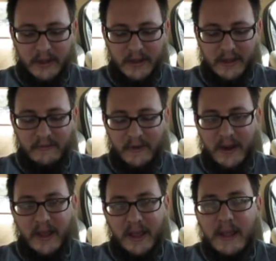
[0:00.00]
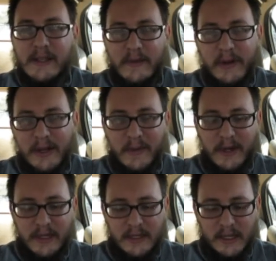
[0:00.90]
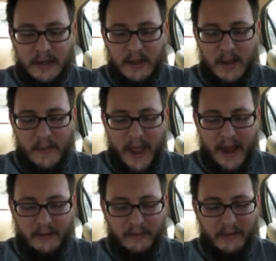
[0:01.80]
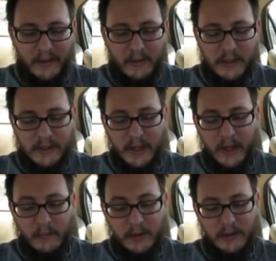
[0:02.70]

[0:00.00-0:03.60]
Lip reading: it's funny because every time he does a pack review, he's like, Mr.